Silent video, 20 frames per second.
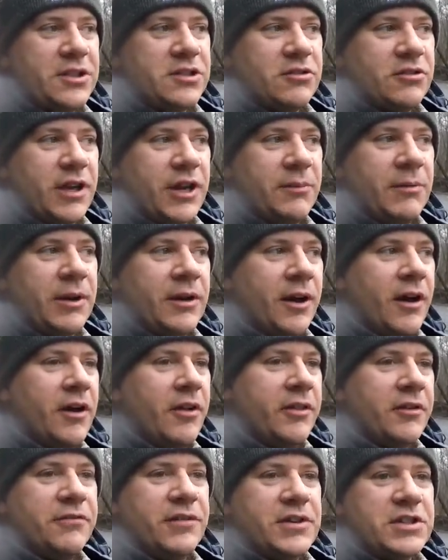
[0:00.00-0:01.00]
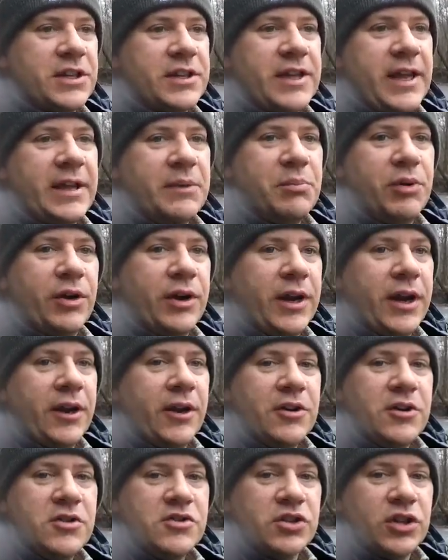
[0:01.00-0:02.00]
stream and all the fish that they put in
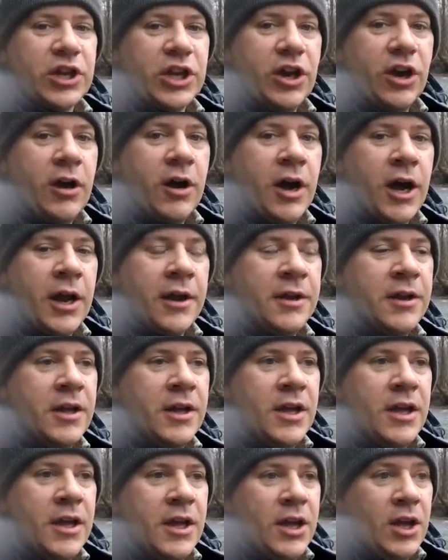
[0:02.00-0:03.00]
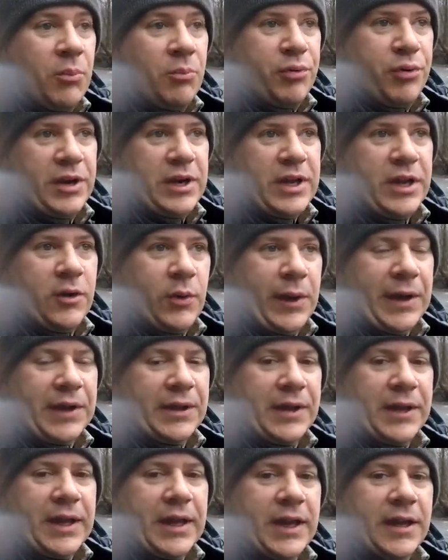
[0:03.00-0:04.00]
are usually gone pretty
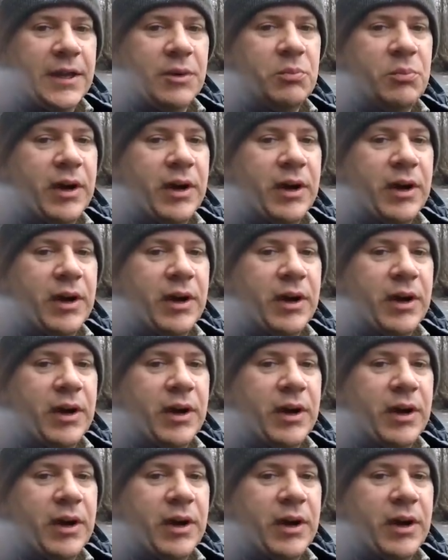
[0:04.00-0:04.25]
quickly.